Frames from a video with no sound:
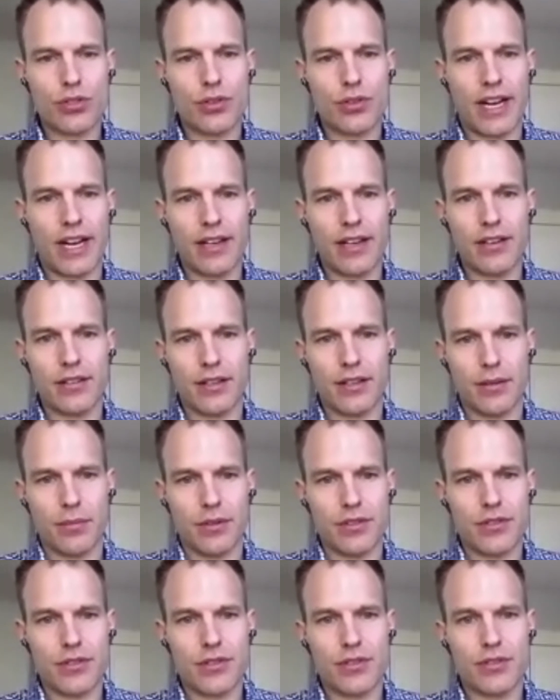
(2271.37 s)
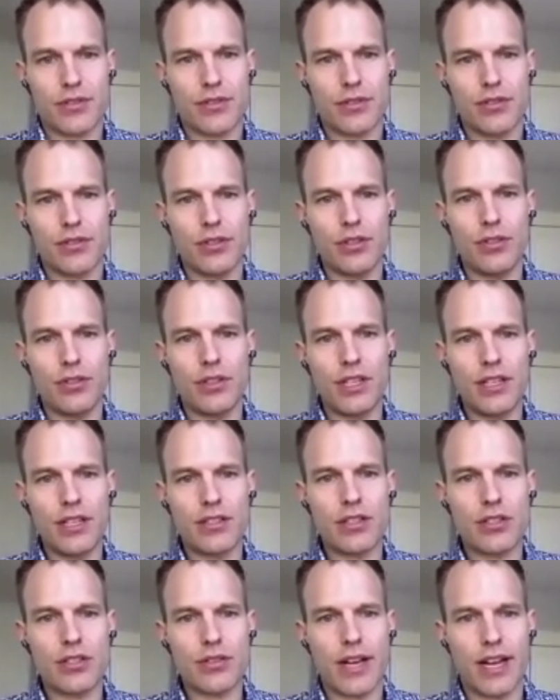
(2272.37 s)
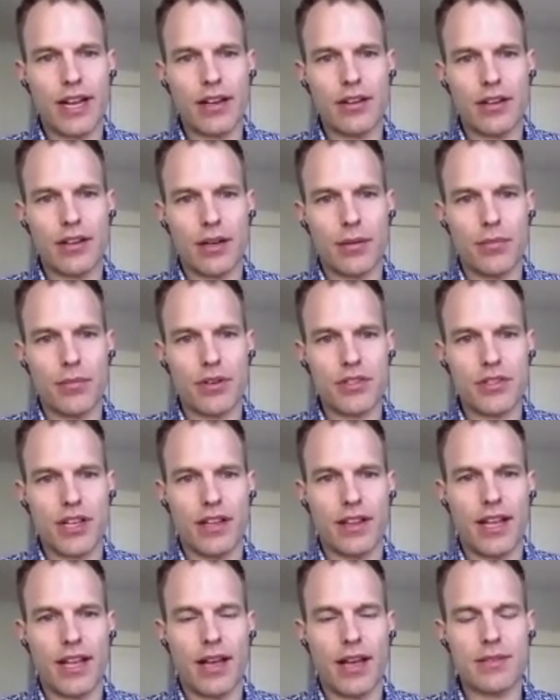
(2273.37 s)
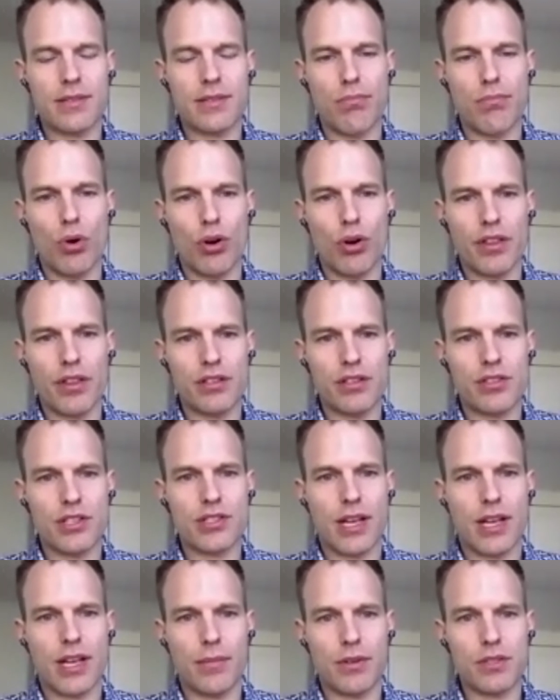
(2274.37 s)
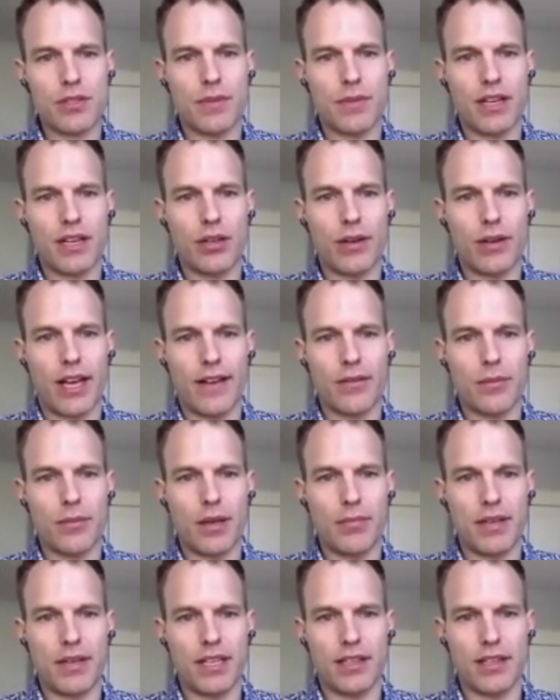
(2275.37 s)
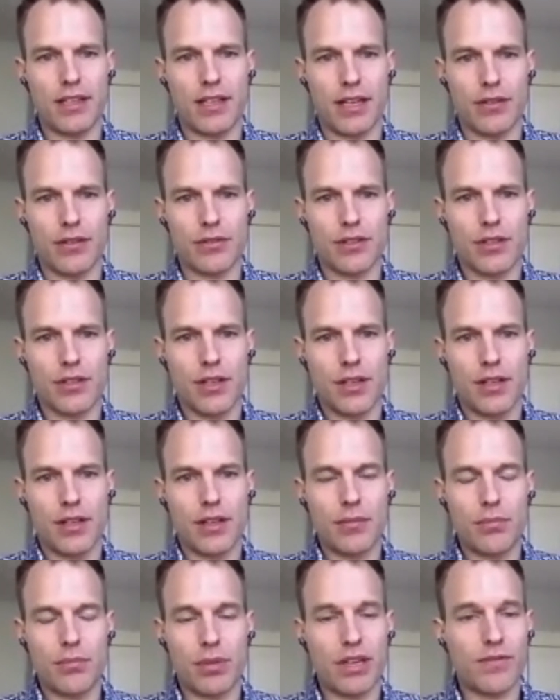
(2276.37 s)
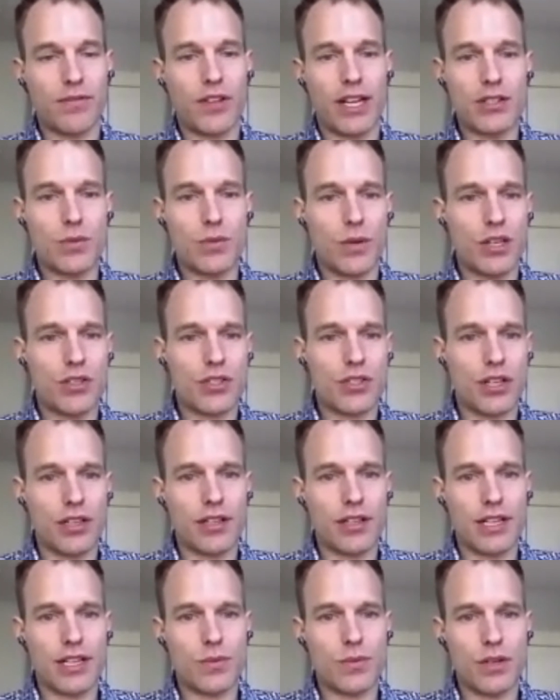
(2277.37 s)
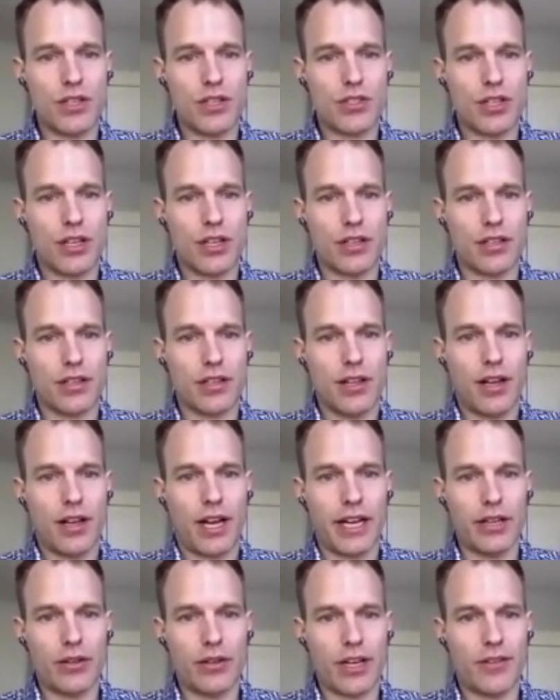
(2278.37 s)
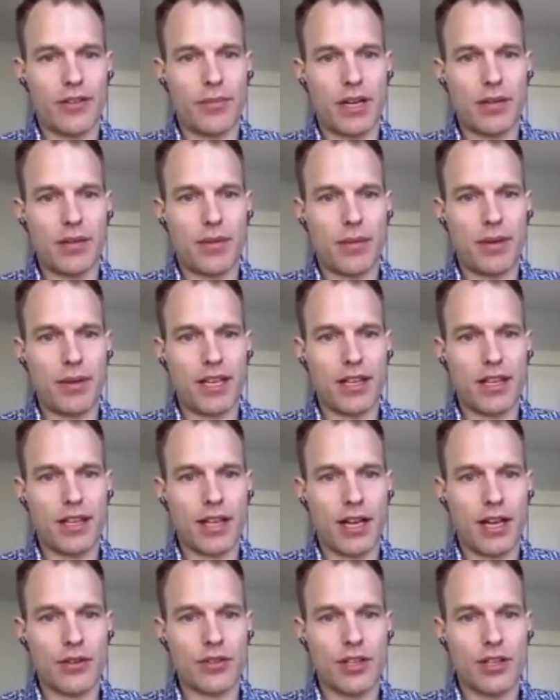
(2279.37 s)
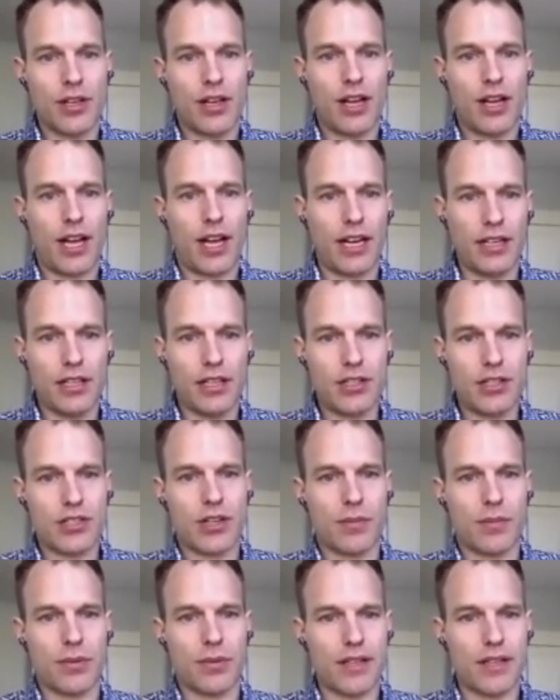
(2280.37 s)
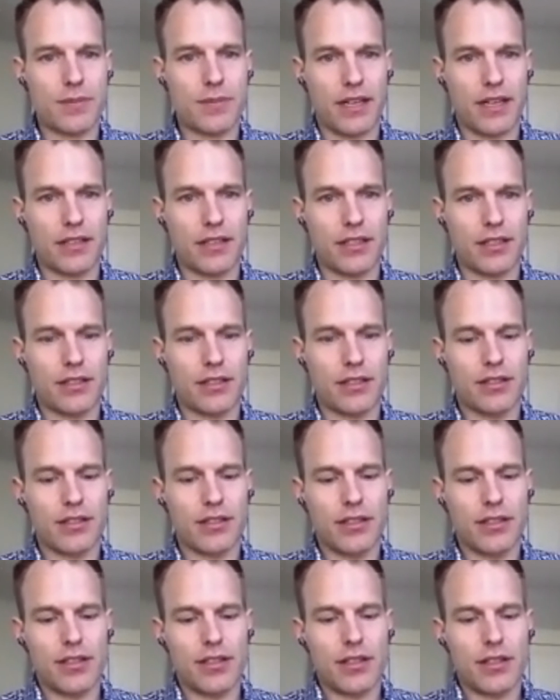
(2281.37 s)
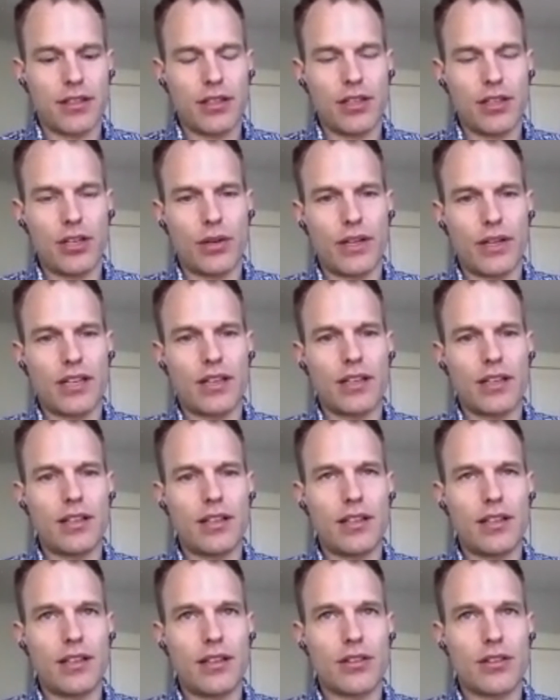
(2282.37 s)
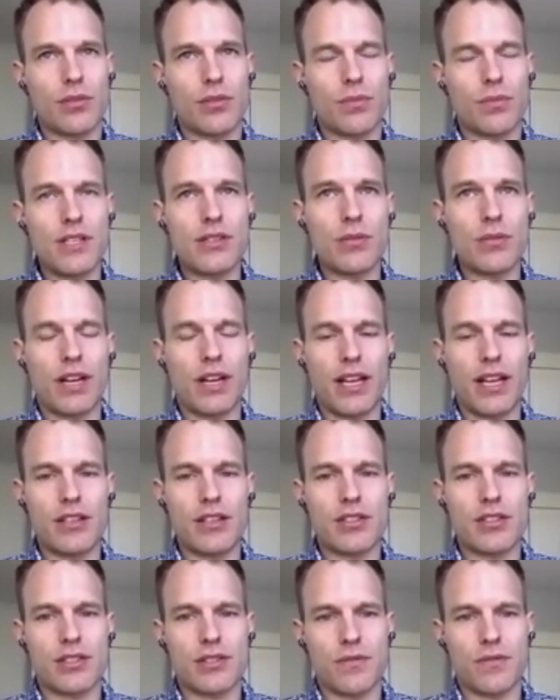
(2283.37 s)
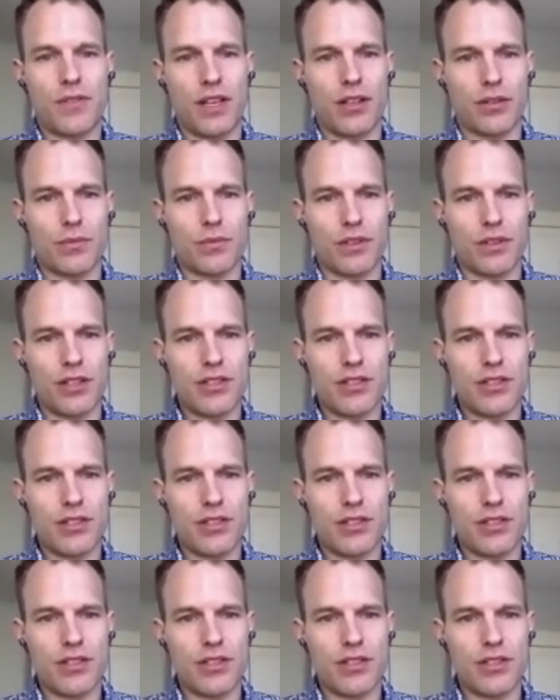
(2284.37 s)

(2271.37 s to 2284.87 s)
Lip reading: track your numbers. You need to track your numbers, and that's more than just how much money do I have in my bank account. But if that's where you start, that's where you start. I don't have money in my bank account. I need to start prospecting. And the reason why agents fail in real